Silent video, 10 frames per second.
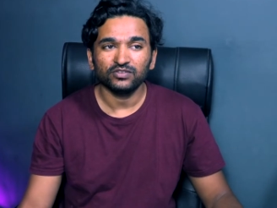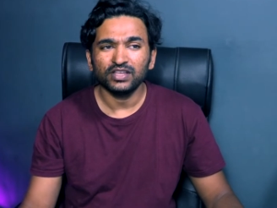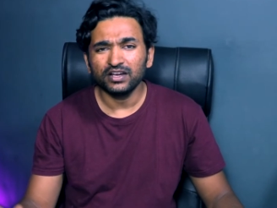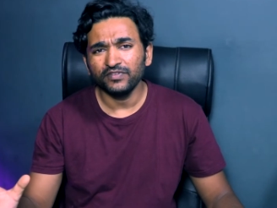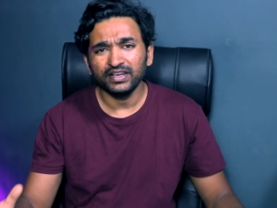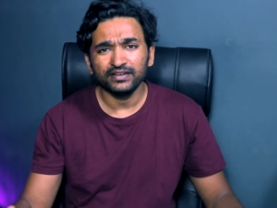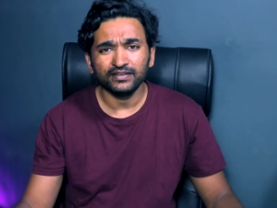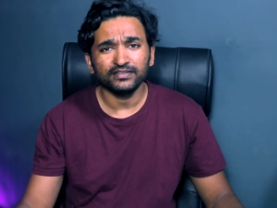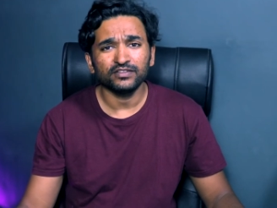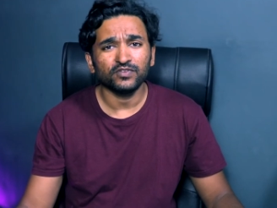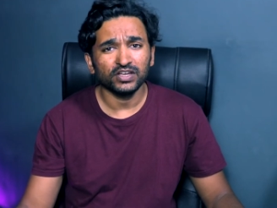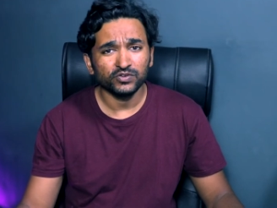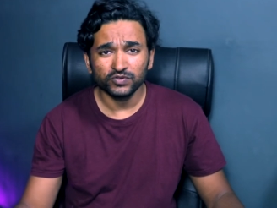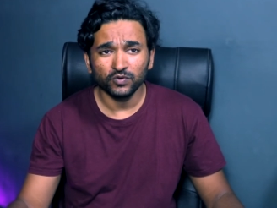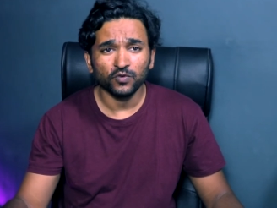So there are various reasons why you
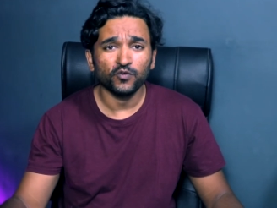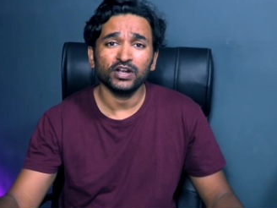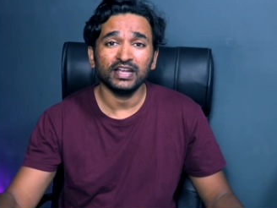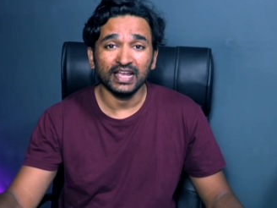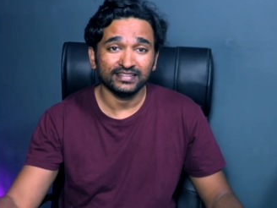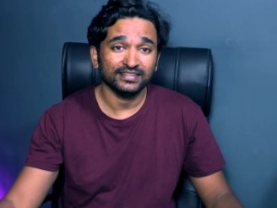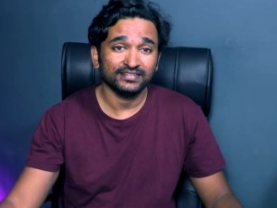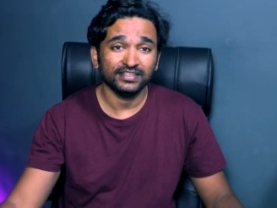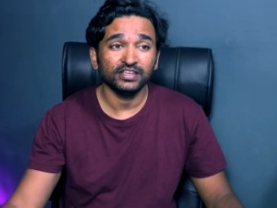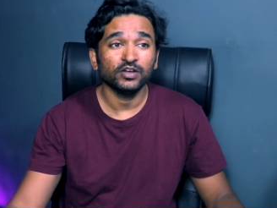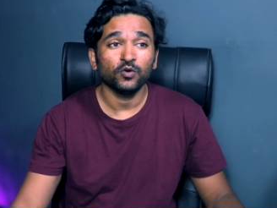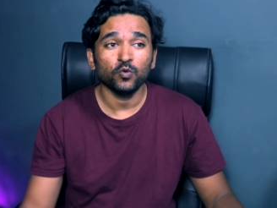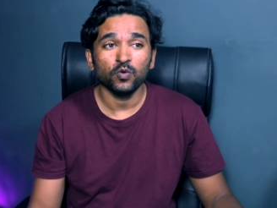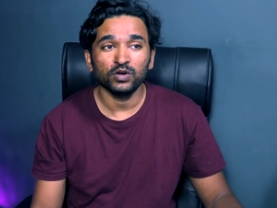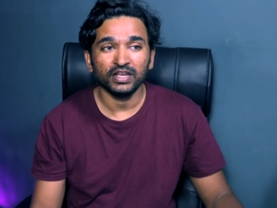should go for an S S D
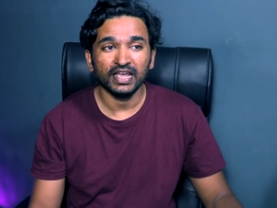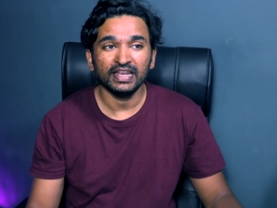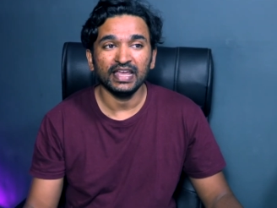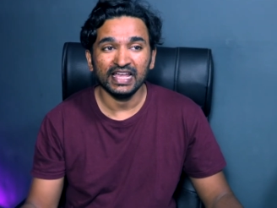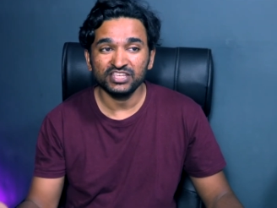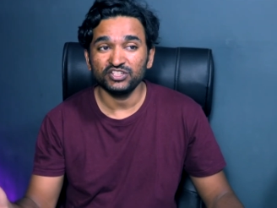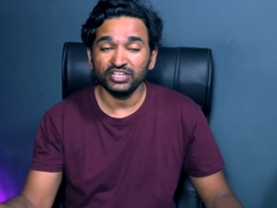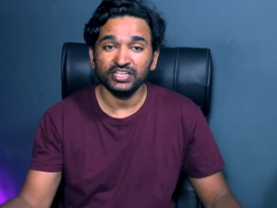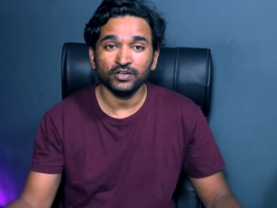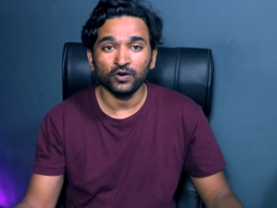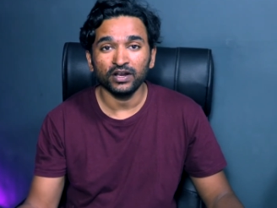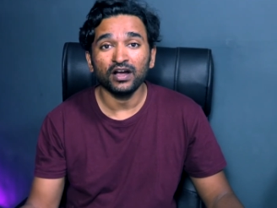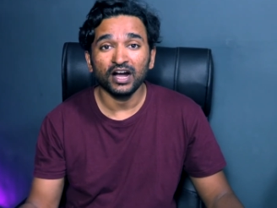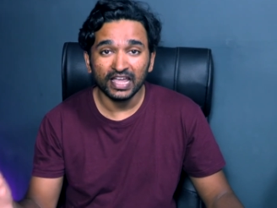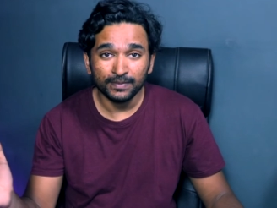over an H D D or a
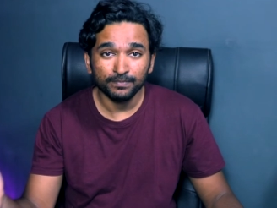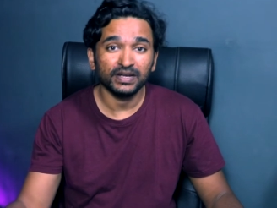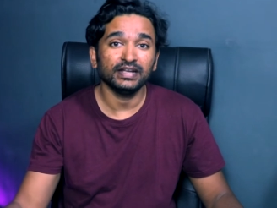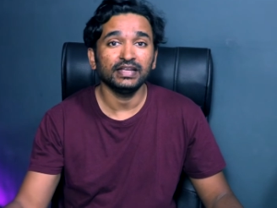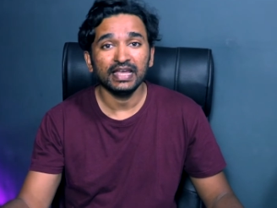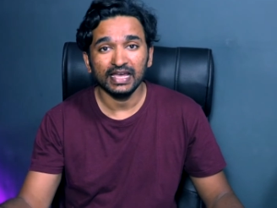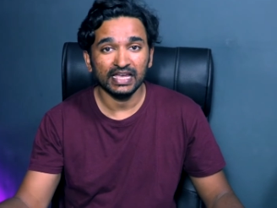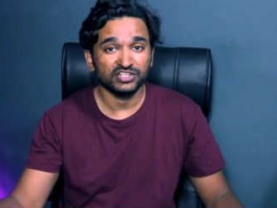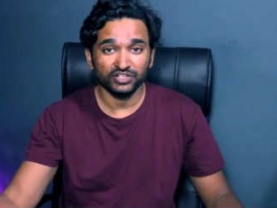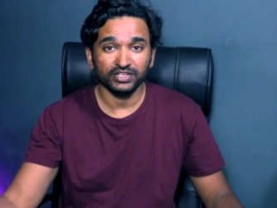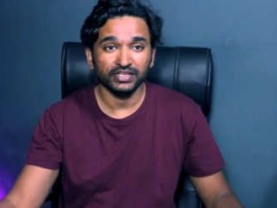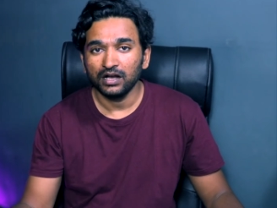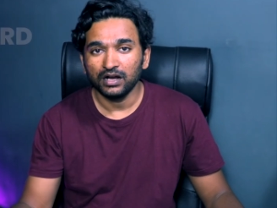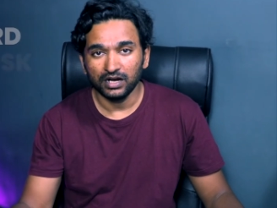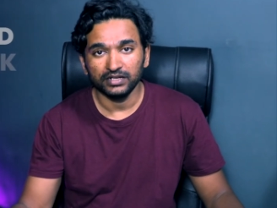hybrid H D D
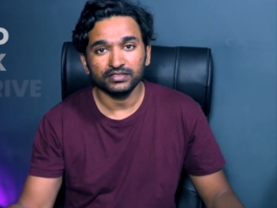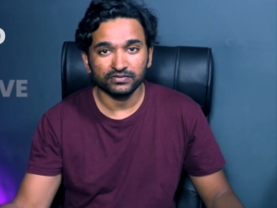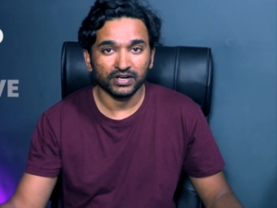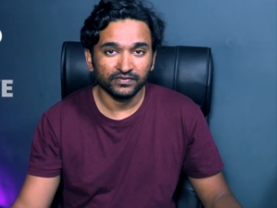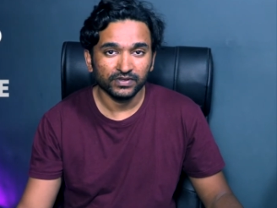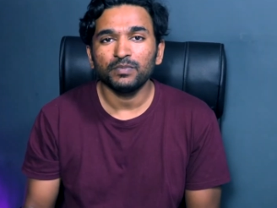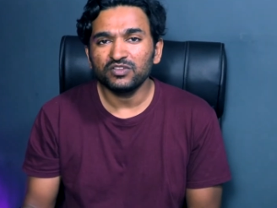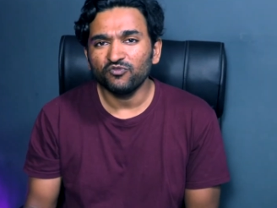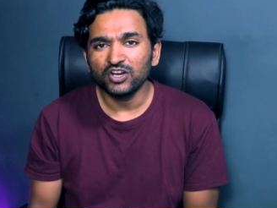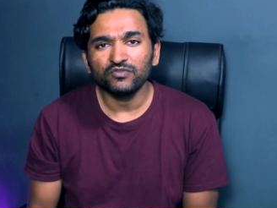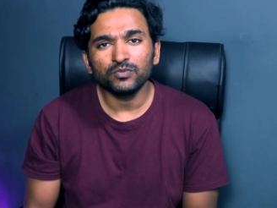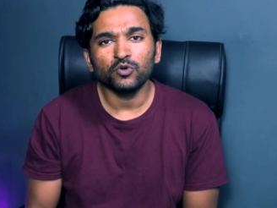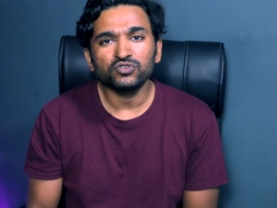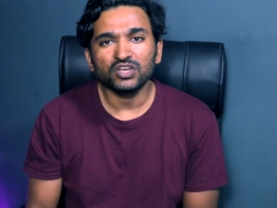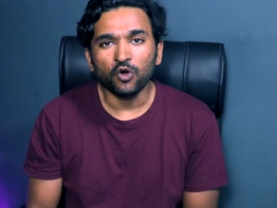hard disk drive. But one of the
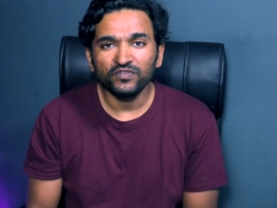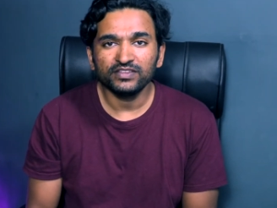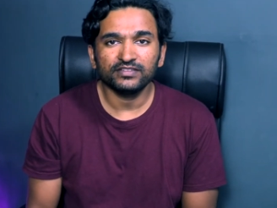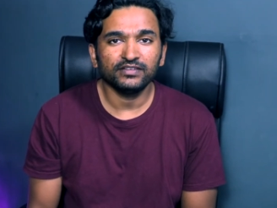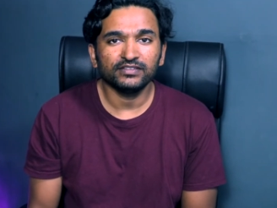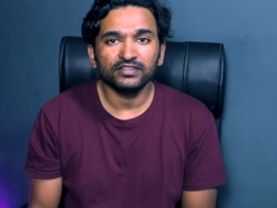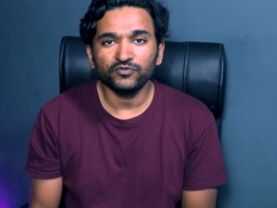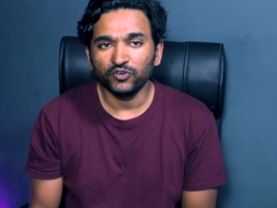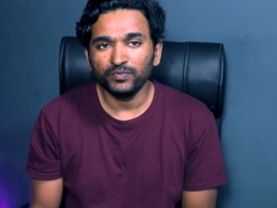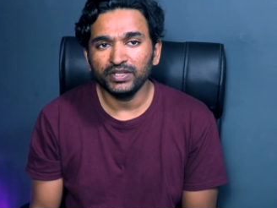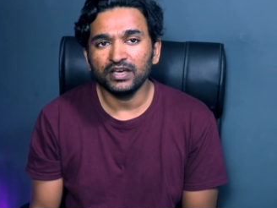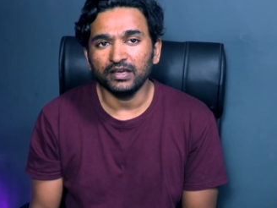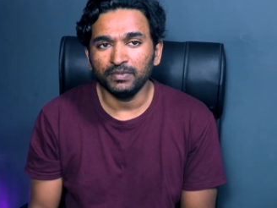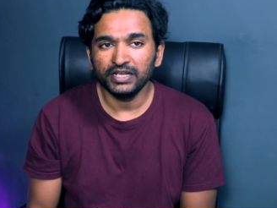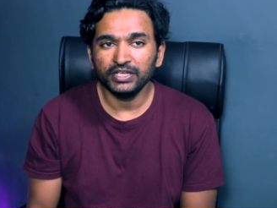most obvious reasons would be the
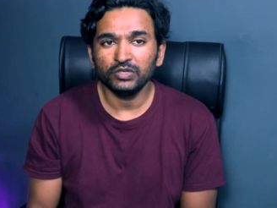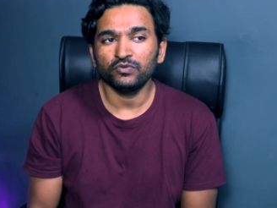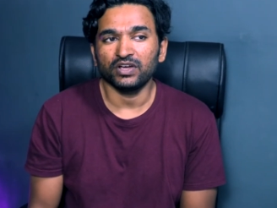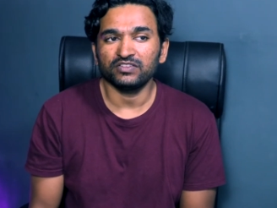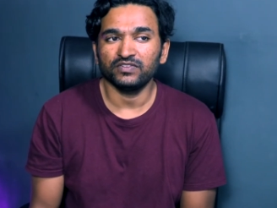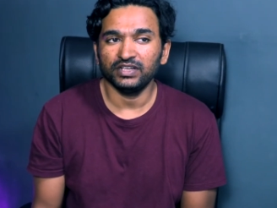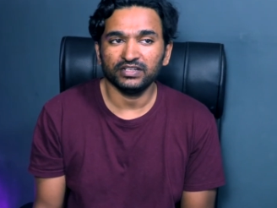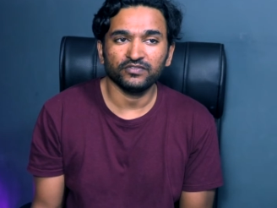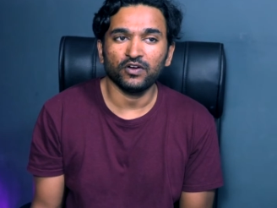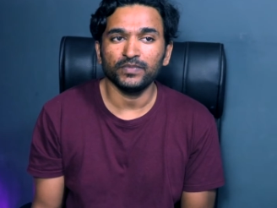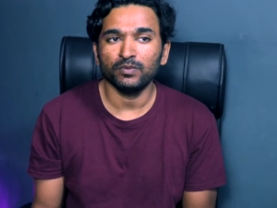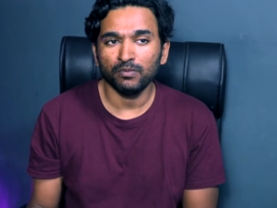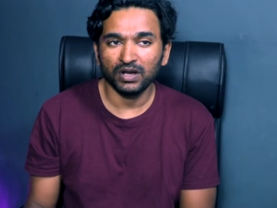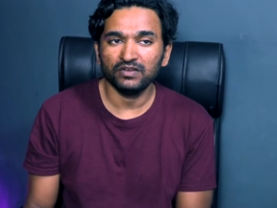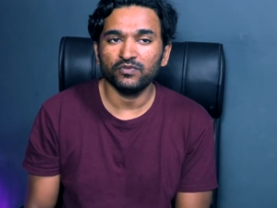ability to transfer data from your
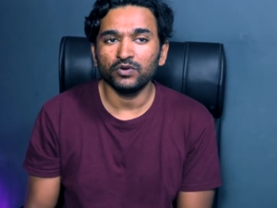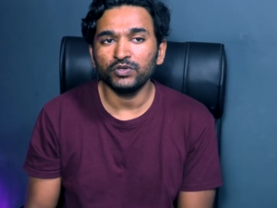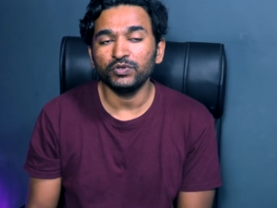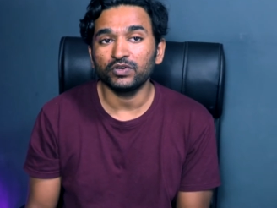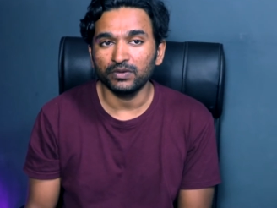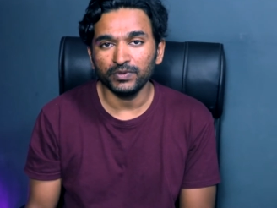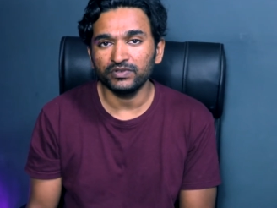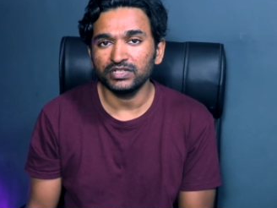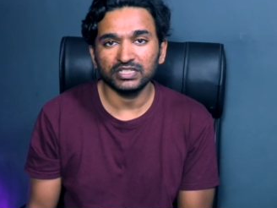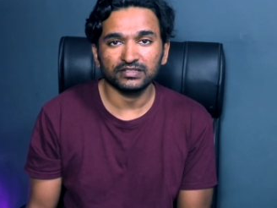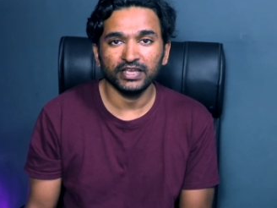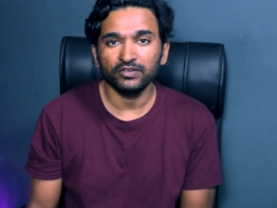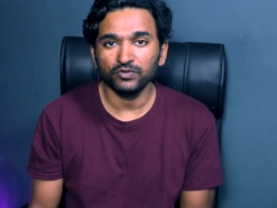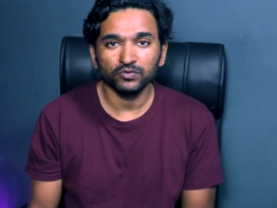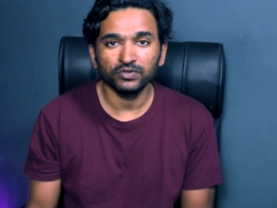mobile phone to your computer, just like
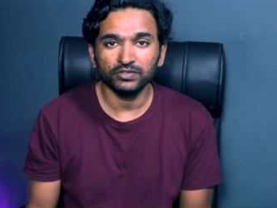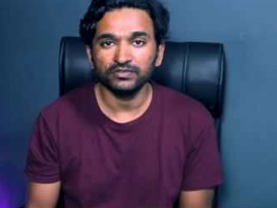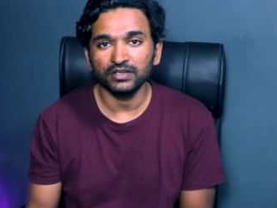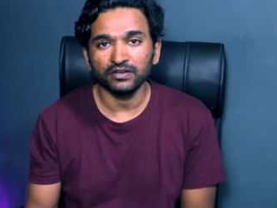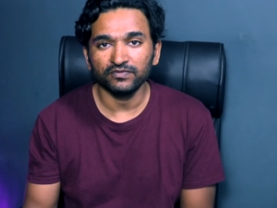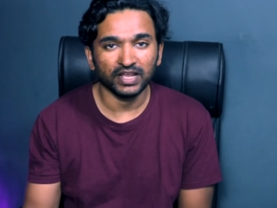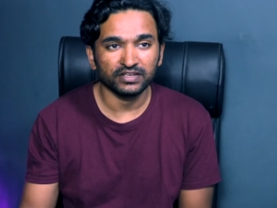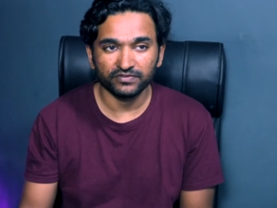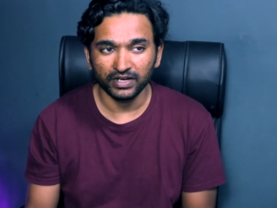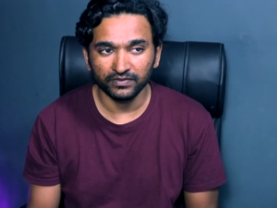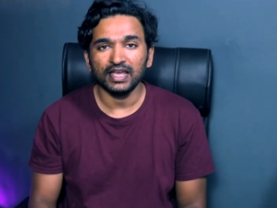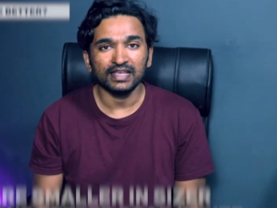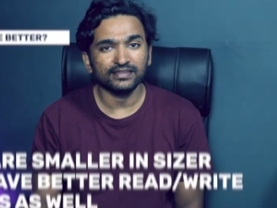you do using a flash drive. S